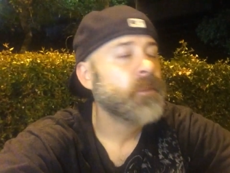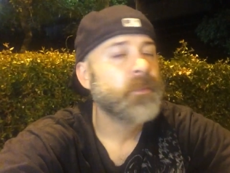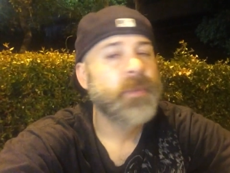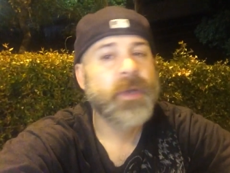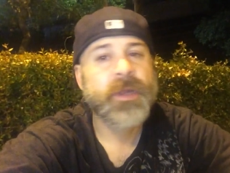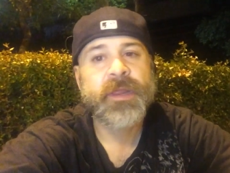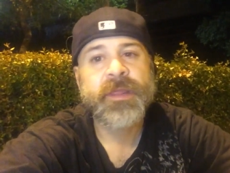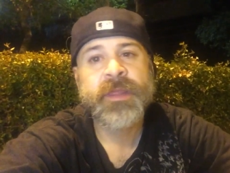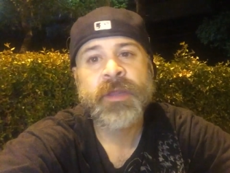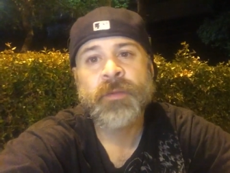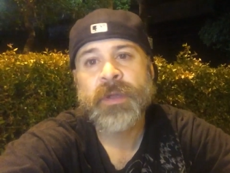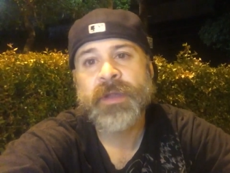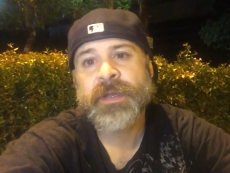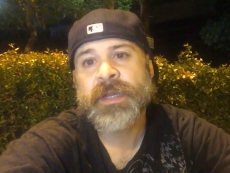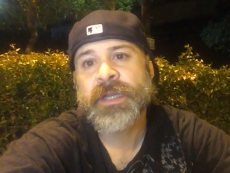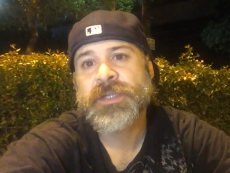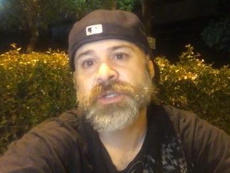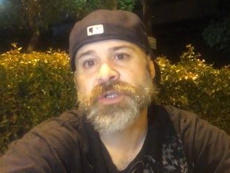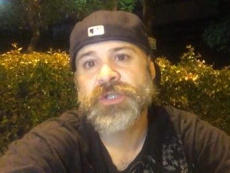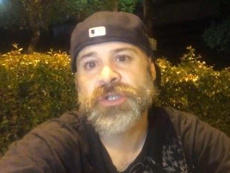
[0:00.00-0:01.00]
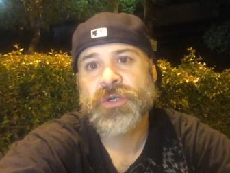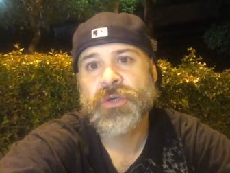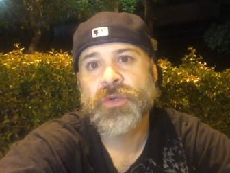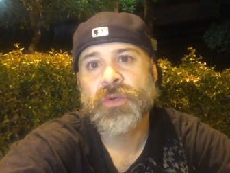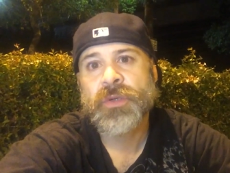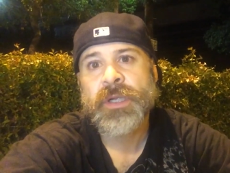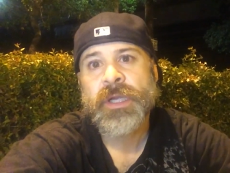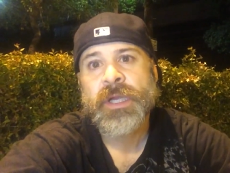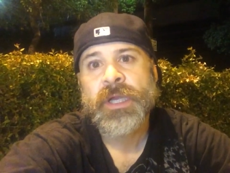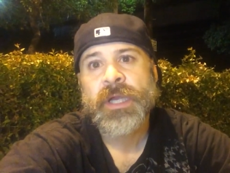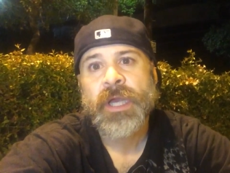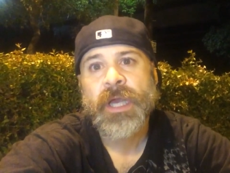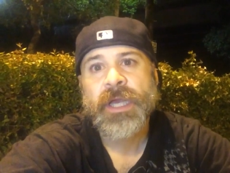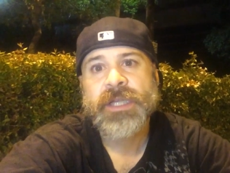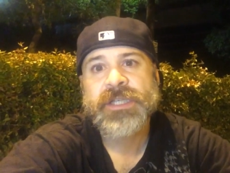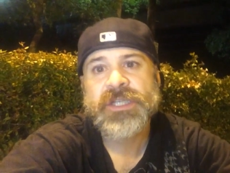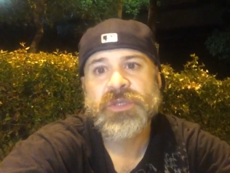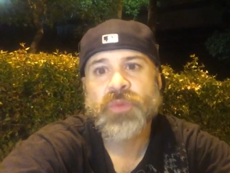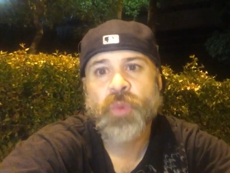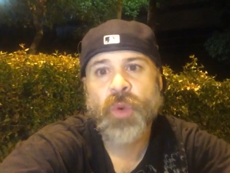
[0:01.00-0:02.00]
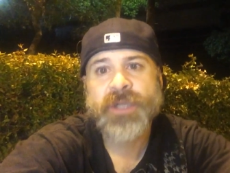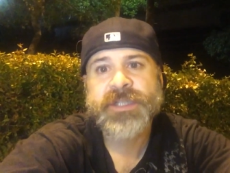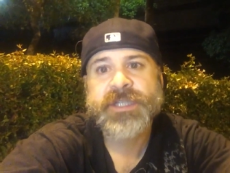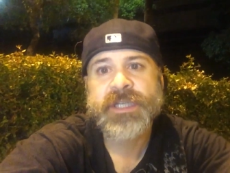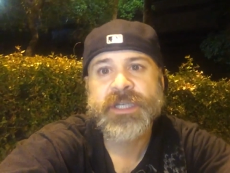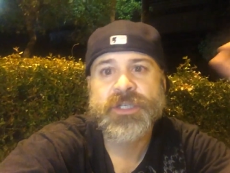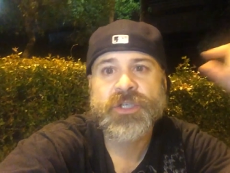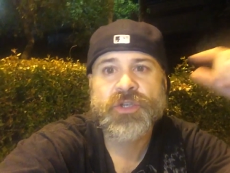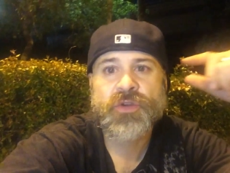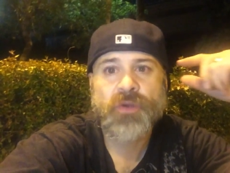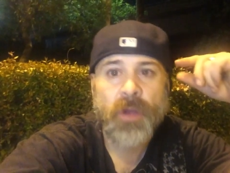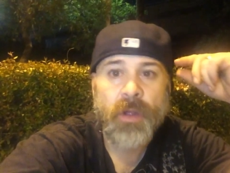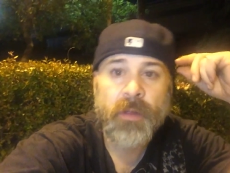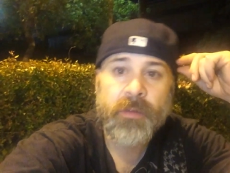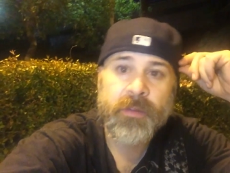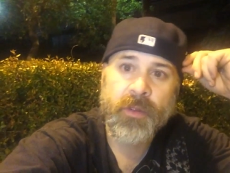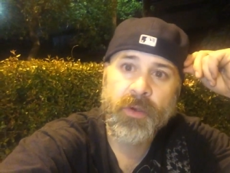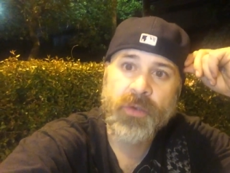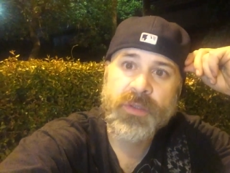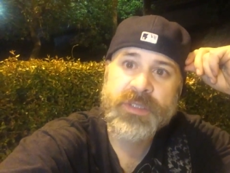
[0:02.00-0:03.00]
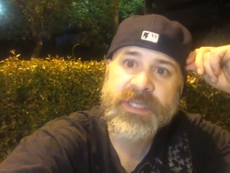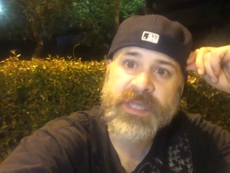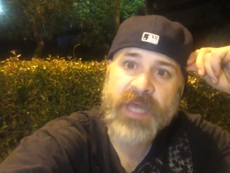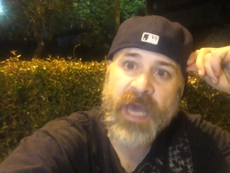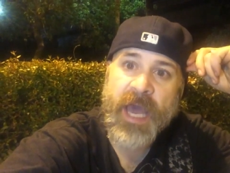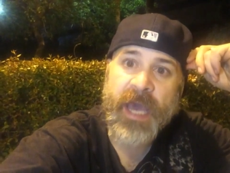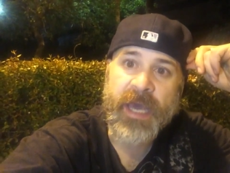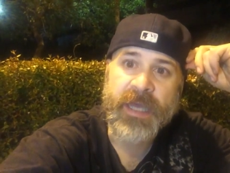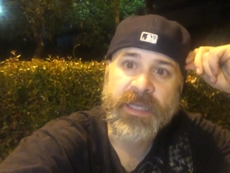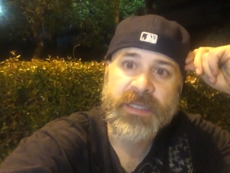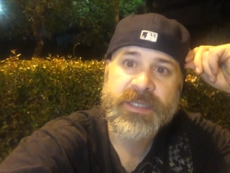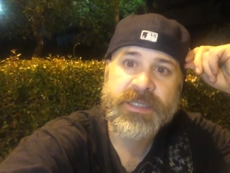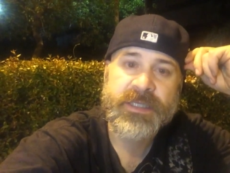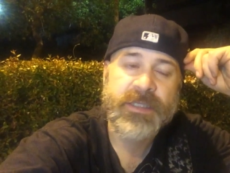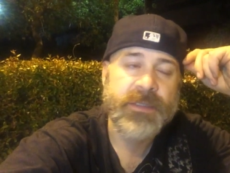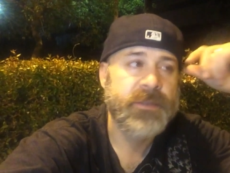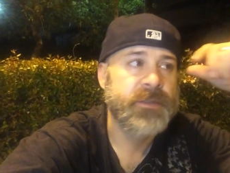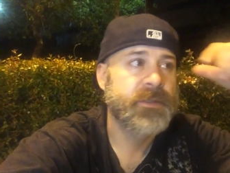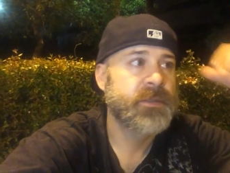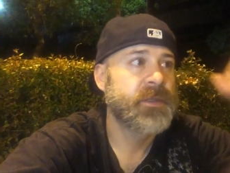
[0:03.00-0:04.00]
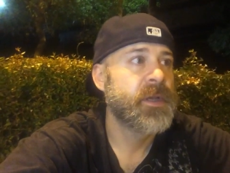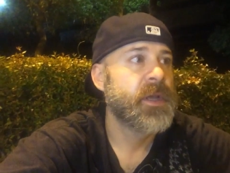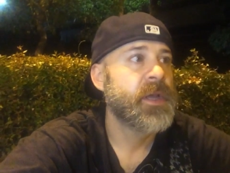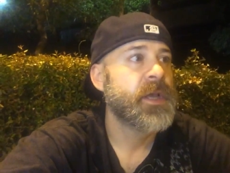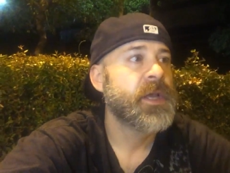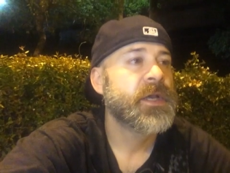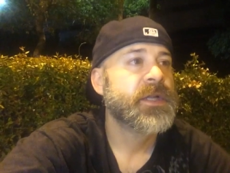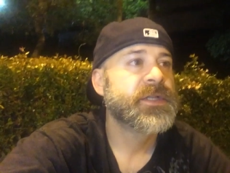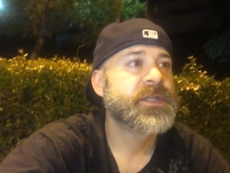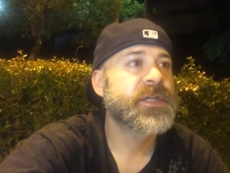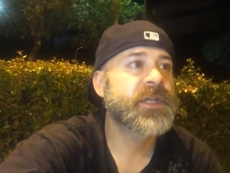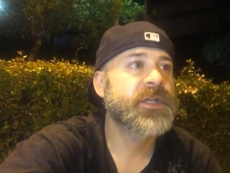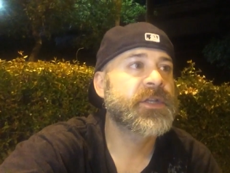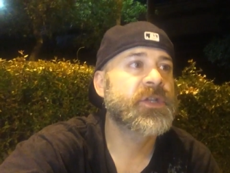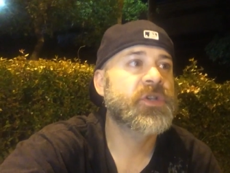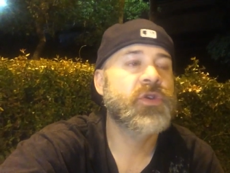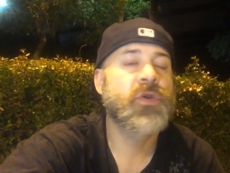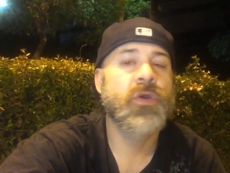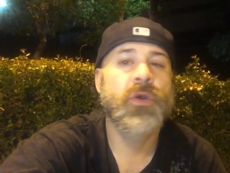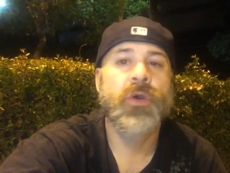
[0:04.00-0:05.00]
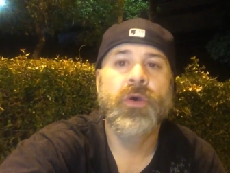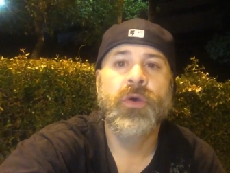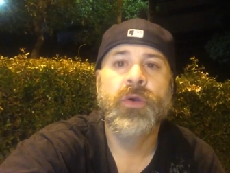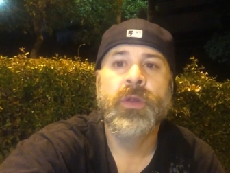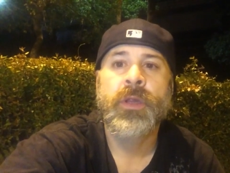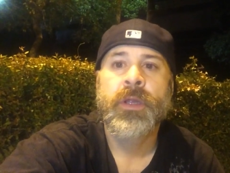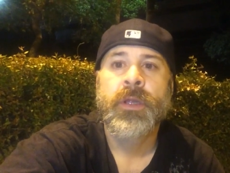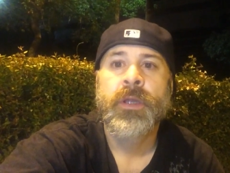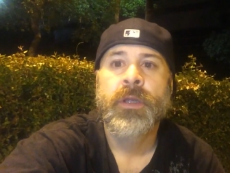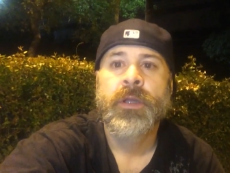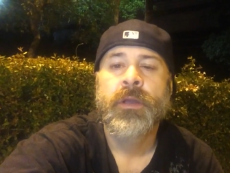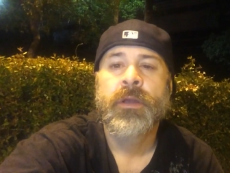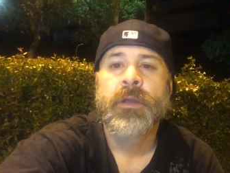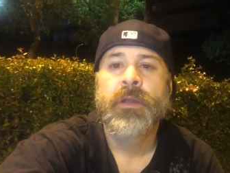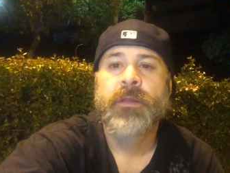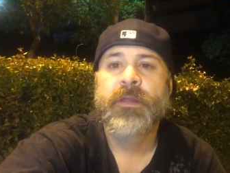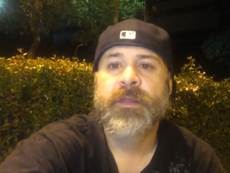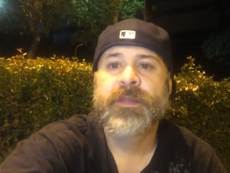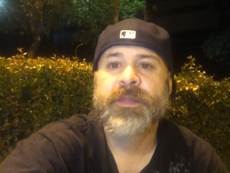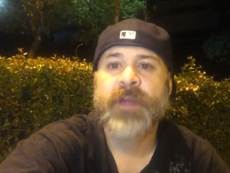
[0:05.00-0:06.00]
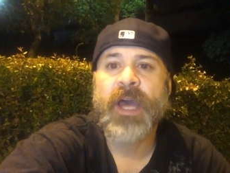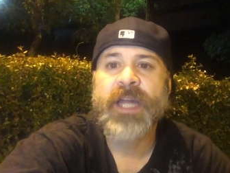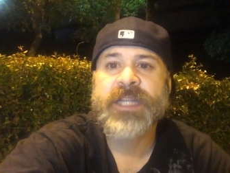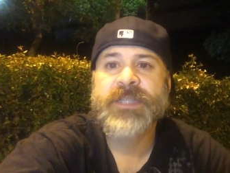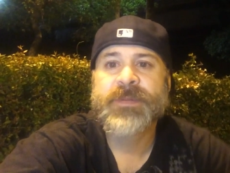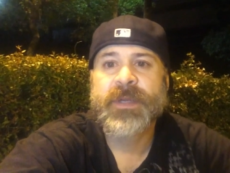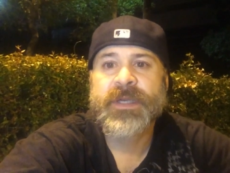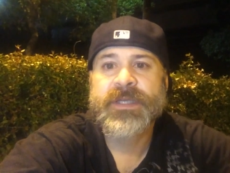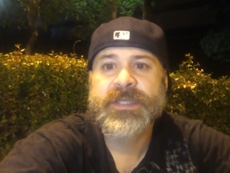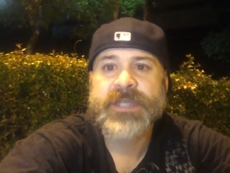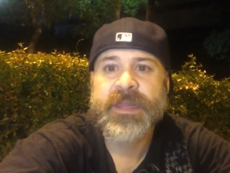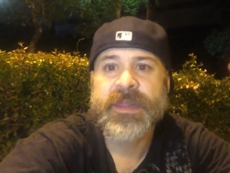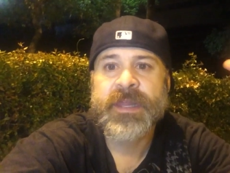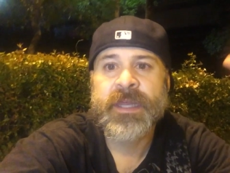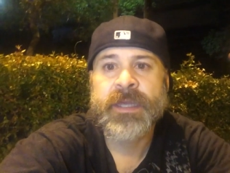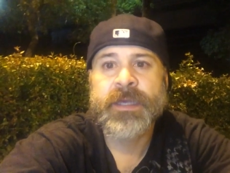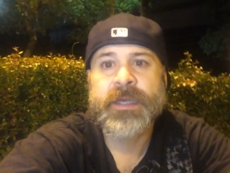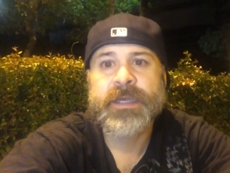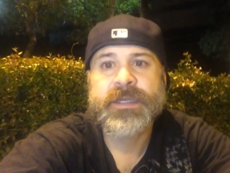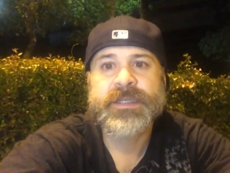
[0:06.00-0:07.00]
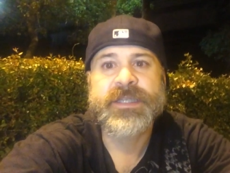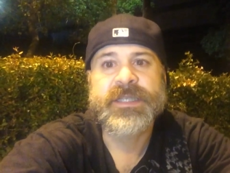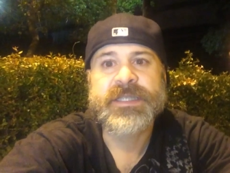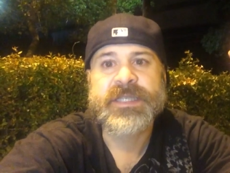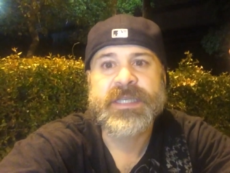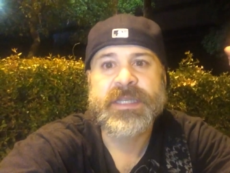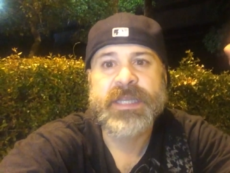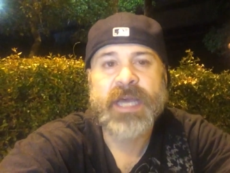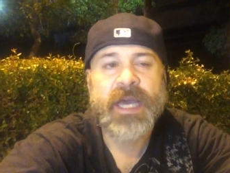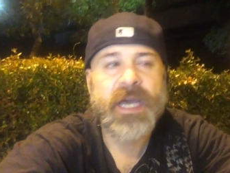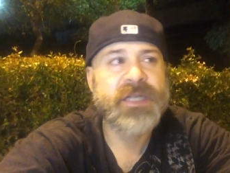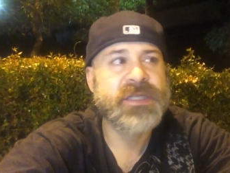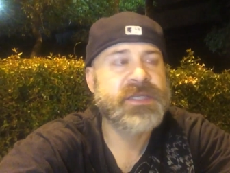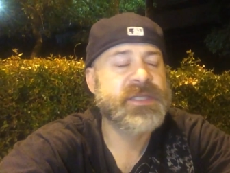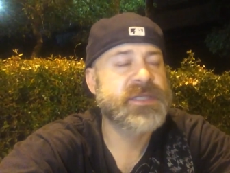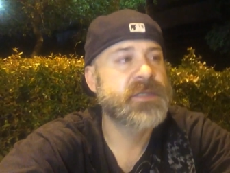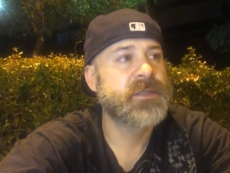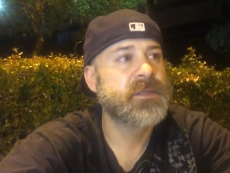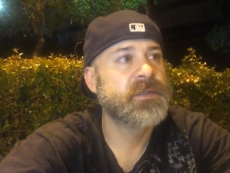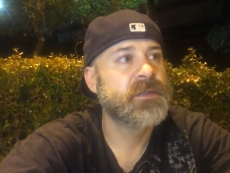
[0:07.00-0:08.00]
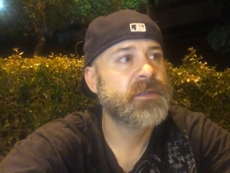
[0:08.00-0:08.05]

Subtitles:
But the thing we need to do is just work to control those thoughts, to control the thoughts, because the thing is the thoughts